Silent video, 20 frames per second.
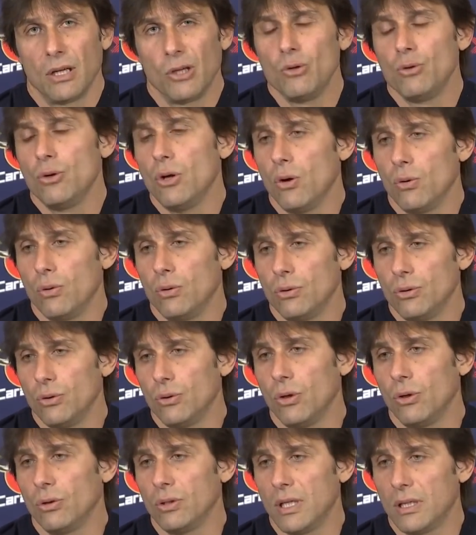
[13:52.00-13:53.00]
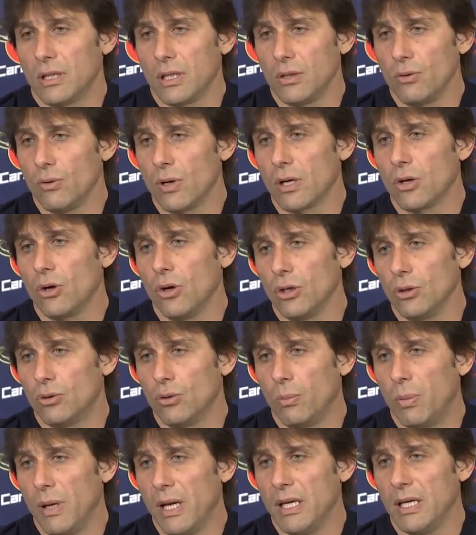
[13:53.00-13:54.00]
know that you are going to
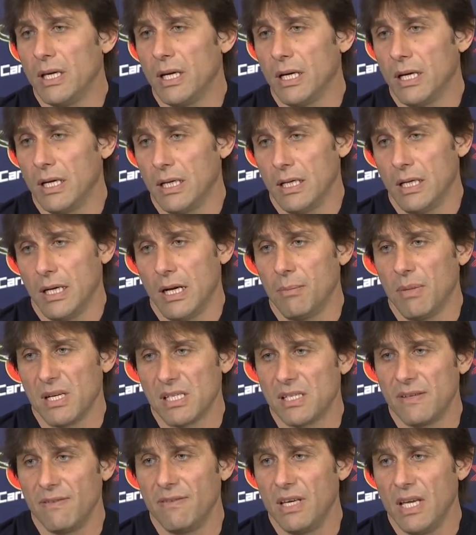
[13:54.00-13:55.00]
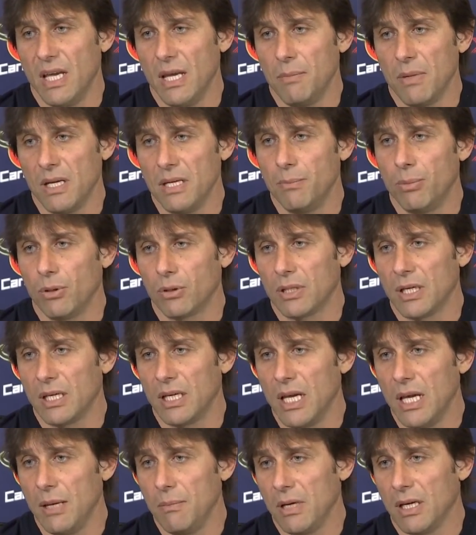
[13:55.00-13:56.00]
play a massive game, an important
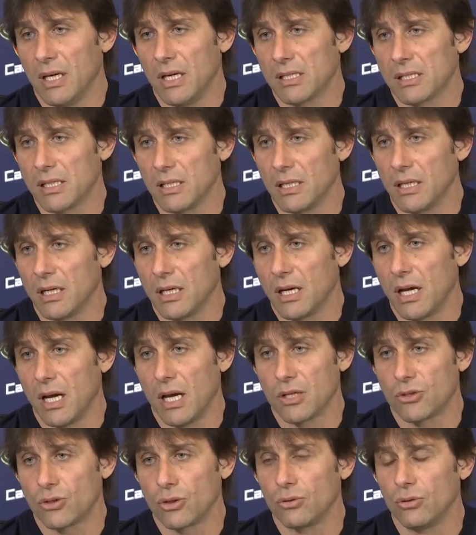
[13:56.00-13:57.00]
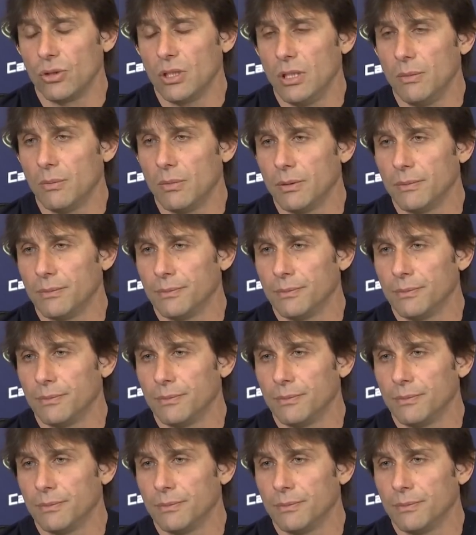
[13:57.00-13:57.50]
game against a strong team.